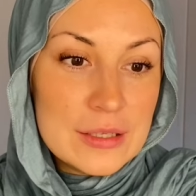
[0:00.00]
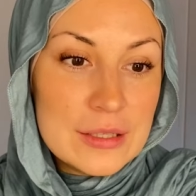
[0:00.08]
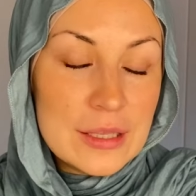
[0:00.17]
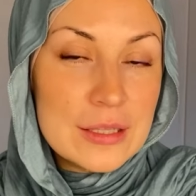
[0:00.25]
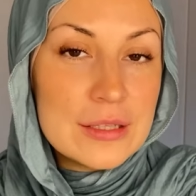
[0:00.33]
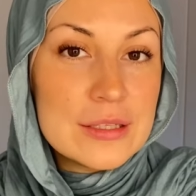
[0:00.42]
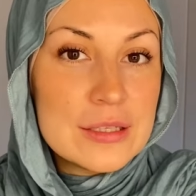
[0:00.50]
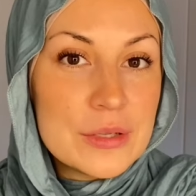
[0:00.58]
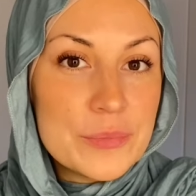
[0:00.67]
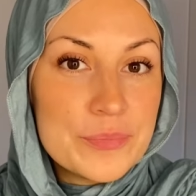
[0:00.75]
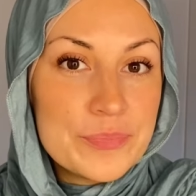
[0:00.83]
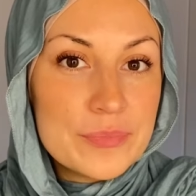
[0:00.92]
that
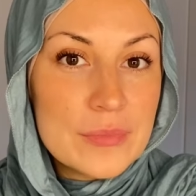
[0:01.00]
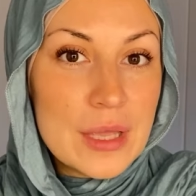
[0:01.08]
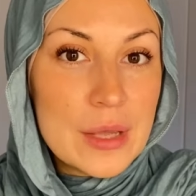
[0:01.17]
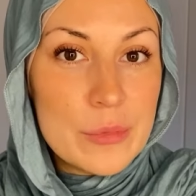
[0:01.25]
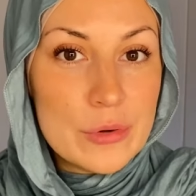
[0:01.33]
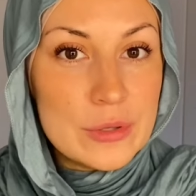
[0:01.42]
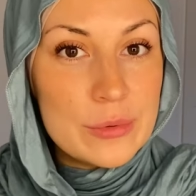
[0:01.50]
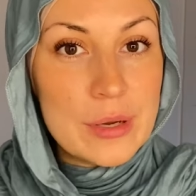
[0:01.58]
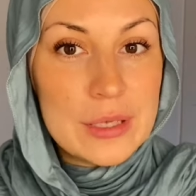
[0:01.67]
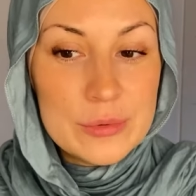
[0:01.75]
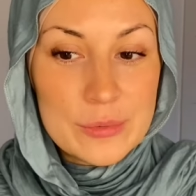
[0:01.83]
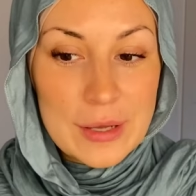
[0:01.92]
I'm on the
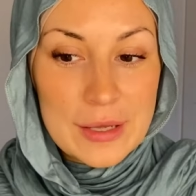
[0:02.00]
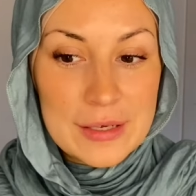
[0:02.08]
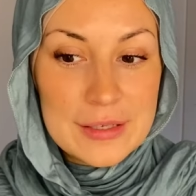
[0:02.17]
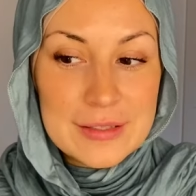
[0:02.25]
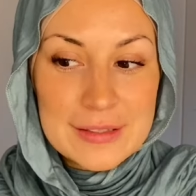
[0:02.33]
right way.